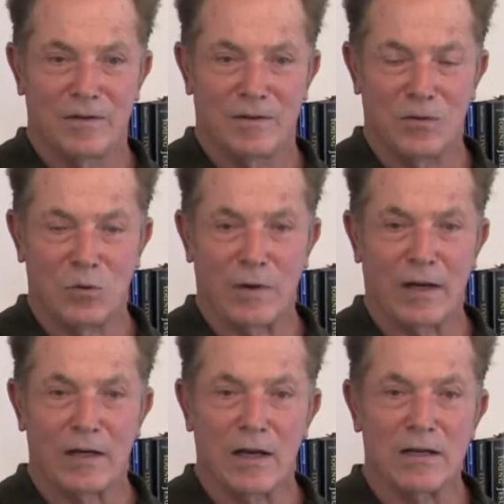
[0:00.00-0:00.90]
Do you
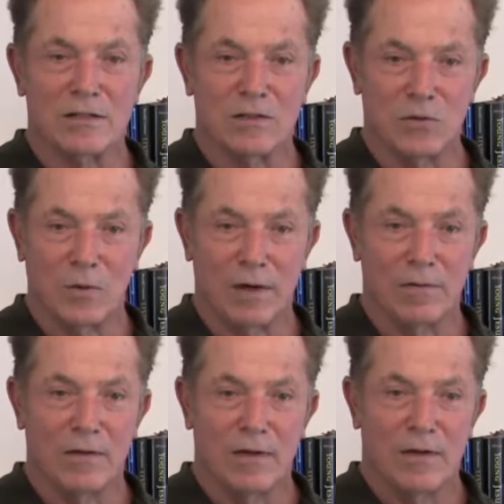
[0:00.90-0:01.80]
recognize that you have
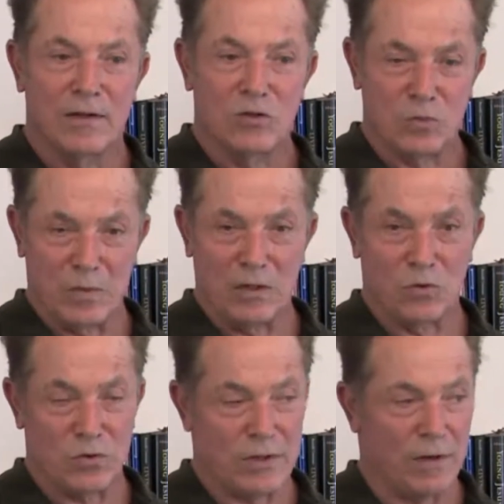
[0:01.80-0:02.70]
spent
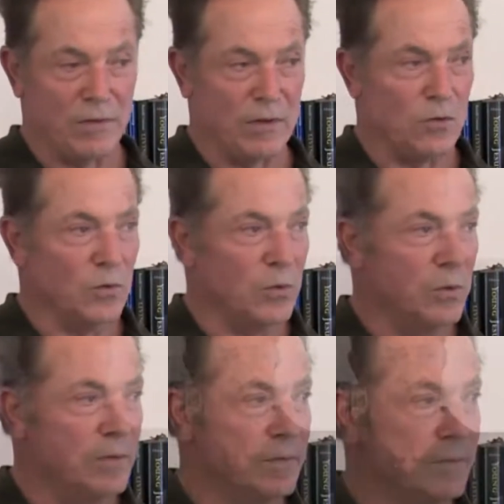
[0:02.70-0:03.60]
yourself into
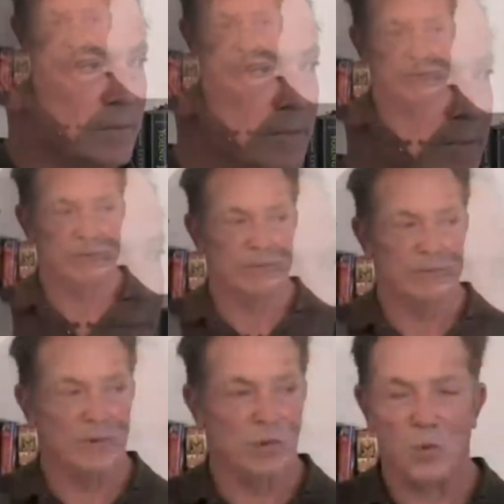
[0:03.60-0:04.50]

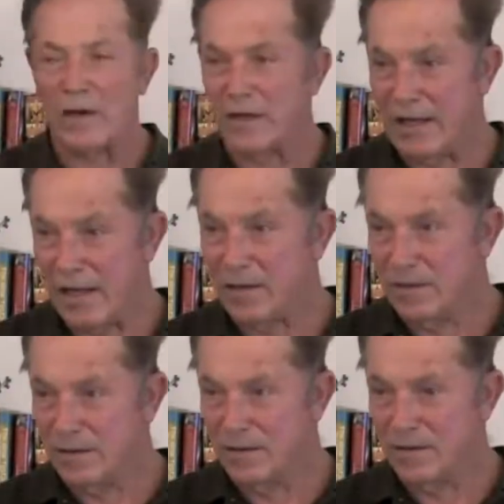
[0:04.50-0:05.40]
quite a debt
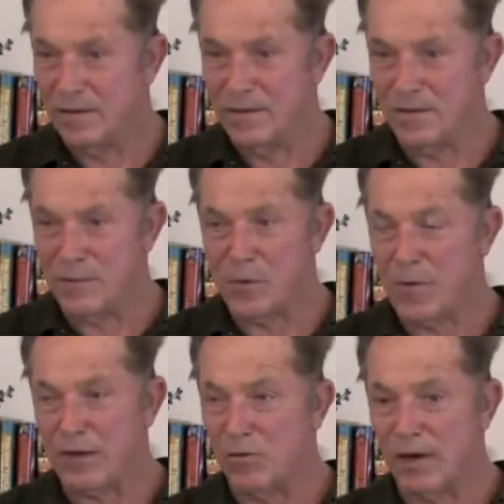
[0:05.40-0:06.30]
simply
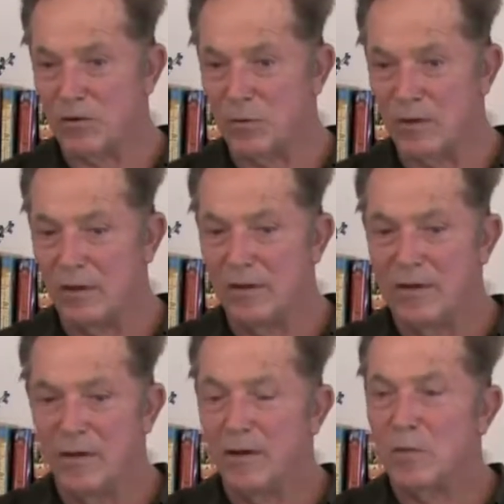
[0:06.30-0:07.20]
by trying to be
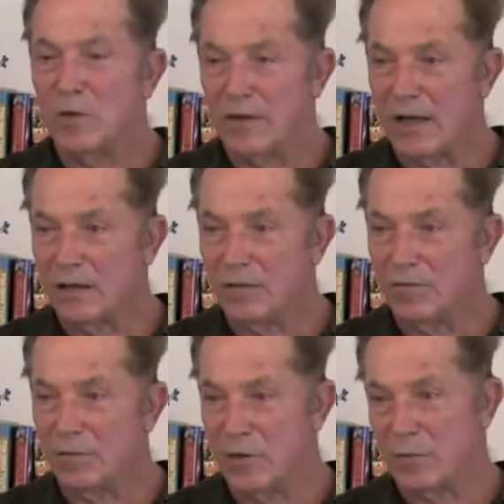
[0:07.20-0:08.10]

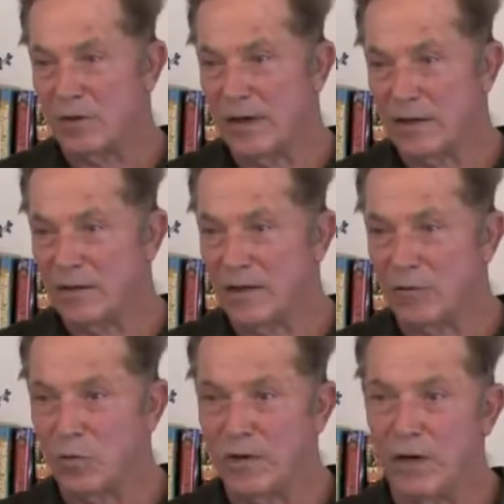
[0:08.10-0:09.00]
protective and protect
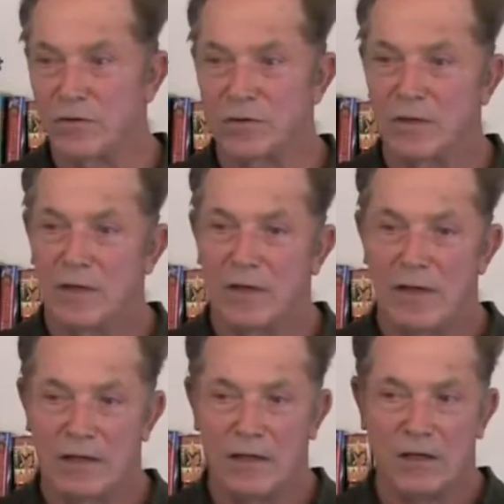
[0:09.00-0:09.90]
everyone else?
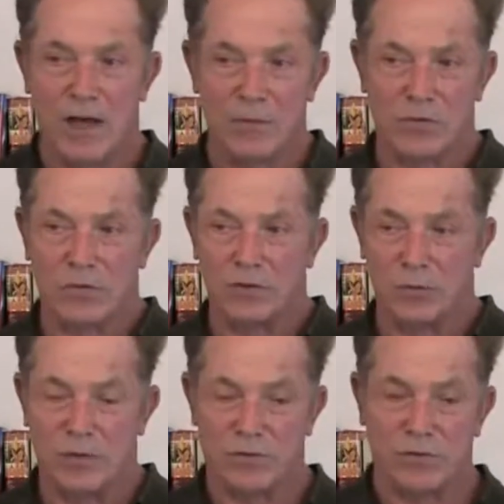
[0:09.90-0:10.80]
And anytime there's a little
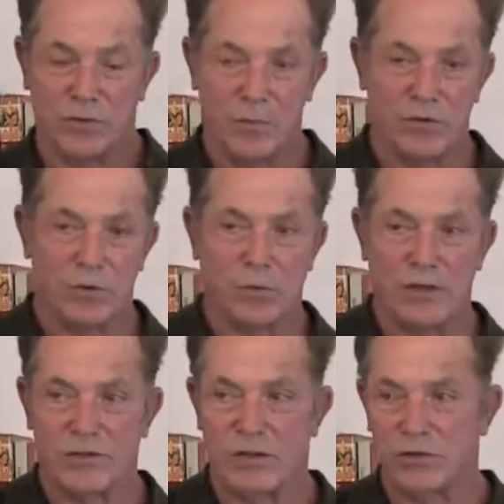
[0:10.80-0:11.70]
bit of scrimmage
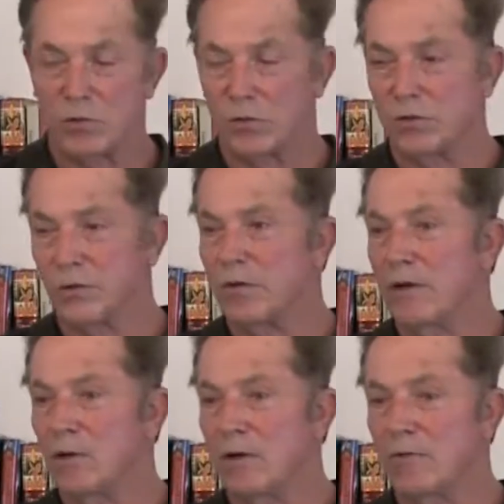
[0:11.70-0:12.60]
someplace else in the world, you
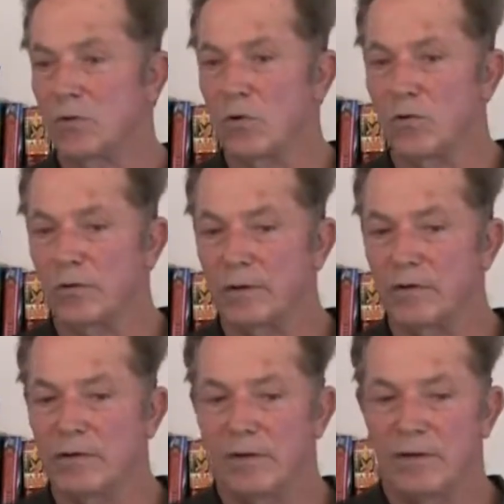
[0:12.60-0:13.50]
think you have to go over
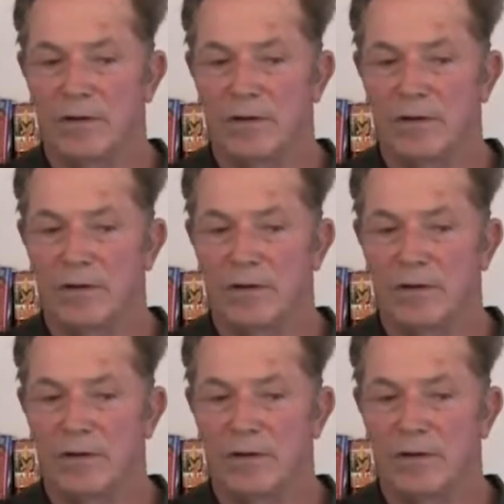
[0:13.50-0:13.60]
and